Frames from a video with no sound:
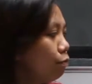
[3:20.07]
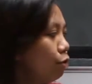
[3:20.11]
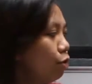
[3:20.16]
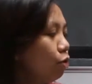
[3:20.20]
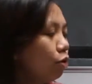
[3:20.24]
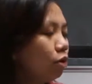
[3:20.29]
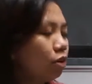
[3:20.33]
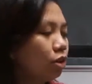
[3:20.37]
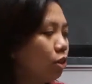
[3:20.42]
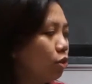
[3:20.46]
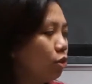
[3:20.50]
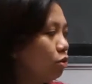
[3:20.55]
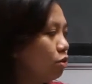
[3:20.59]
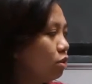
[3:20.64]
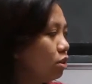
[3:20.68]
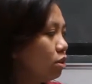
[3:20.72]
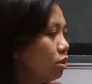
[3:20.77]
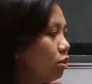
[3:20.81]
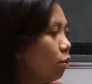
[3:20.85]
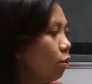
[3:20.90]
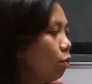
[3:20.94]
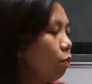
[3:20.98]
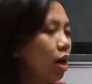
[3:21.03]

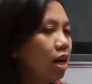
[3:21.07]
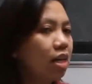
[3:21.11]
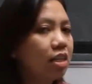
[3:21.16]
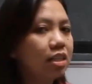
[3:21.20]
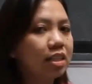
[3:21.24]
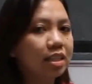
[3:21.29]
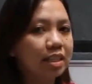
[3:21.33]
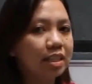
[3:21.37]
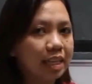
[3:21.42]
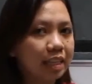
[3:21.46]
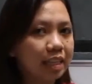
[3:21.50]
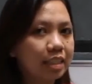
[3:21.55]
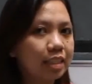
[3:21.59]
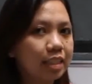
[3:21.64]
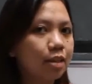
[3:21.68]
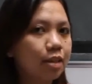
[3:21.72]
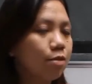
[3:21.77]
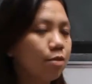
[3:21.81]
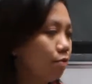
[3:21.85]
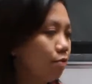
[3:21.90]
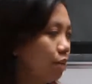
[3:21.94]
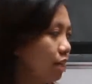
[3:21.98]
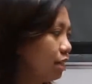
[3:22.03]
fructose
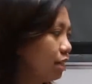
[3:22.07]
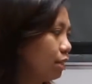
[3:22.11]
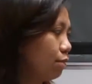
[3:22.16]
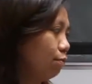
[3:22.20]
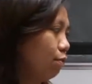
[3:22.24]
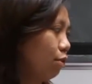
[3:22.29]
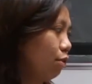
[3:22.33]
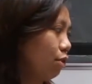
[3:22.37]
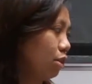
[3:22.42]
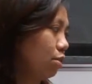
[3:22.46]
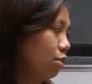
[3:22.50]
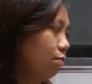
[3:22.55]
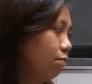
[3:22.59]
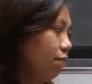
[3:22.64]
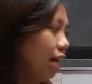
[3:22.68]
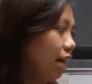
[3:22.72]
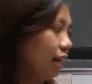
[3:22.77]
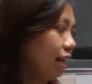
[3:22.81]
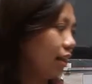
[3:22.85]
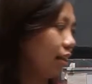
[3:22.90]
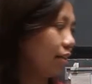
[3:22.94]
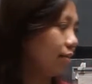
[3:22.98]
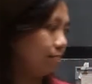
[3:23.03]

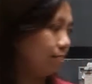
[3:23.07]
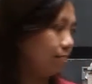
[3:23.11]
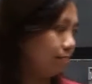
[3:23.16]
1,6-bisphosphate.